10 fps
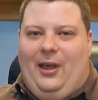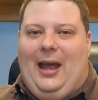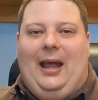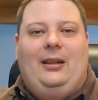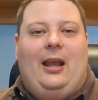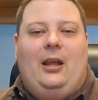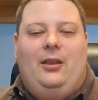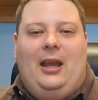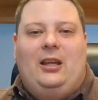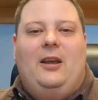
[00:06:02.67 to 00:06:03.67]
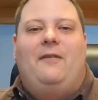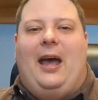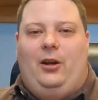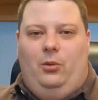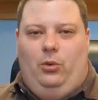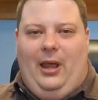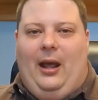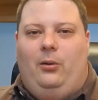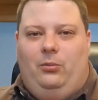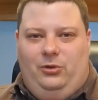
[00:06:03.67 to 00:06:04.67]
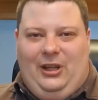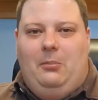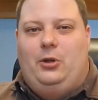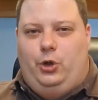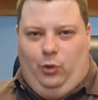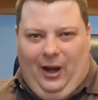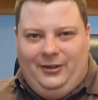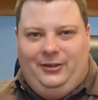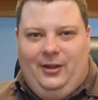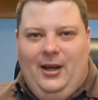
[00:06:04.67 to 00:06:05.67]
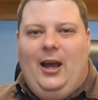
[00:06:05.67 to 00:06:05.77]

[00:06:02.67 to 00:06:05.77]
that and they give that statement trust,